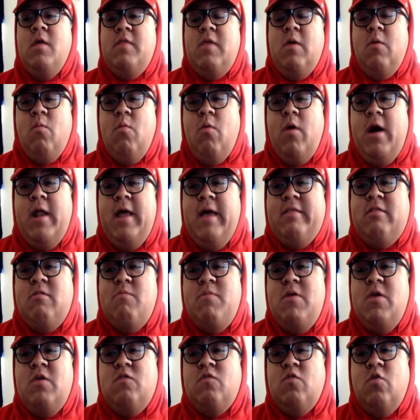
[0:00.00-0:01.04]
they want it to
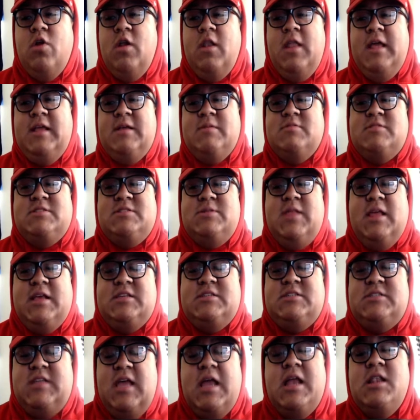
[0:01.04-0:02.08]
be sort of like like
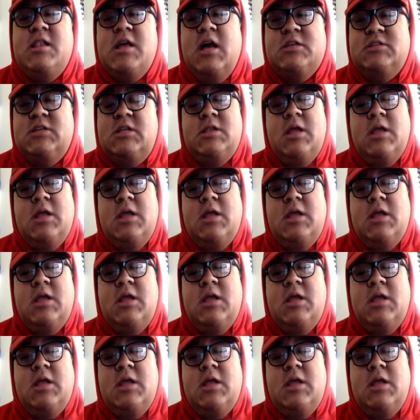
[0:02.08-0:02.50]
Sting does in